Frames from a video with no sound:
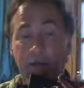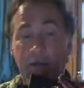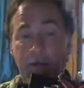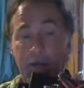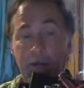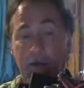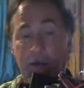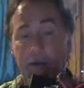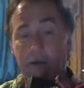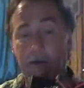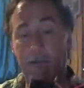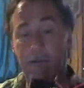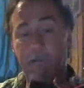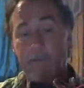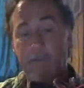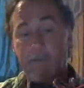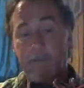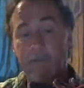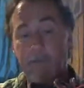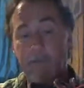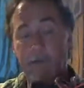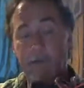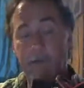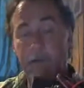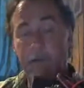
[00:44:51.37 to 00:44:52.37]

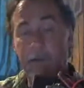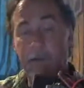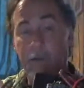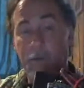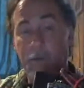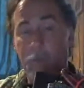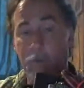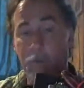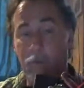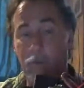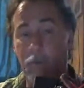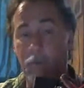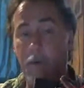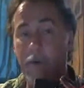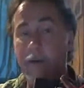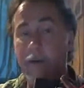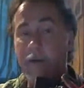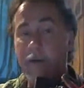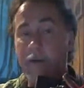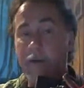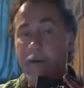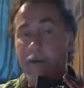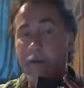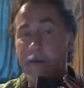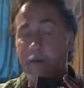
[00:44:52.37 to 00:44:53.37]

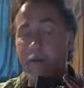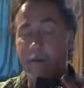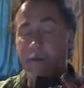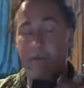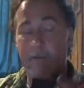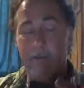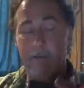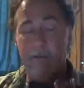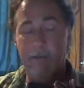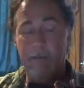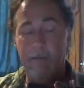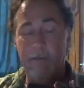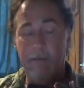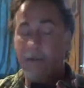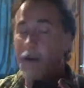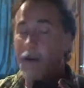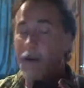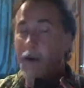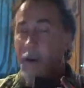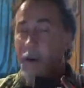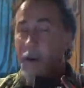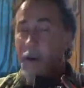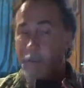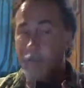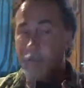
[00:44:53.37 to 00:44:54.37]

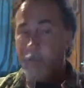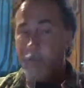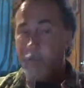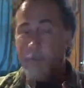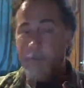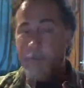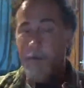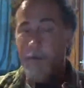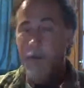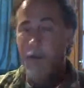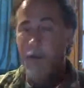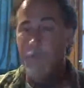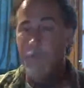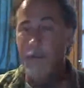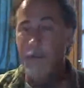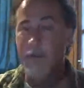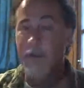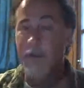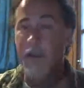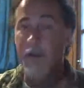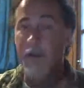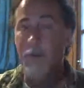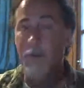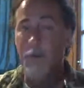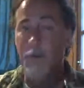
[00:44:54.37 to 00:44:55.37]
1/100th of a
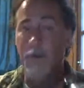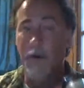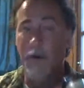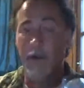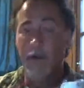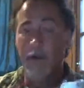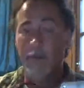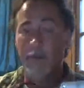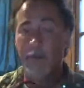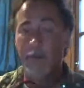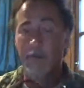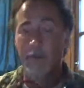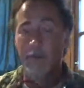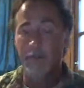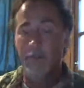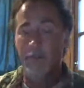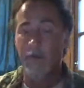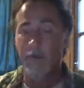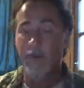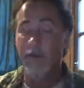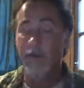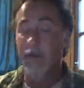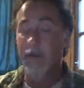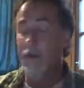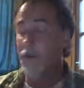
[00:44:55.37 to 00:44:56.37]
kilowatt to run
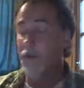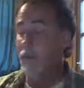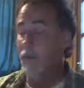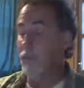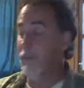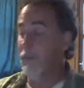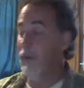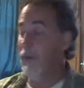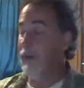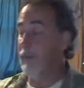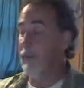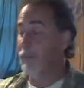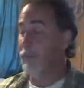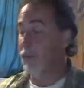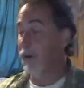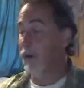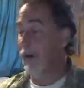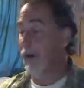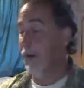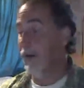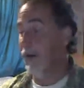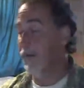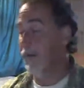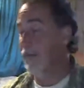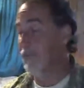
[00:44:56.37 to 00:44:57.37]
that little mini brain.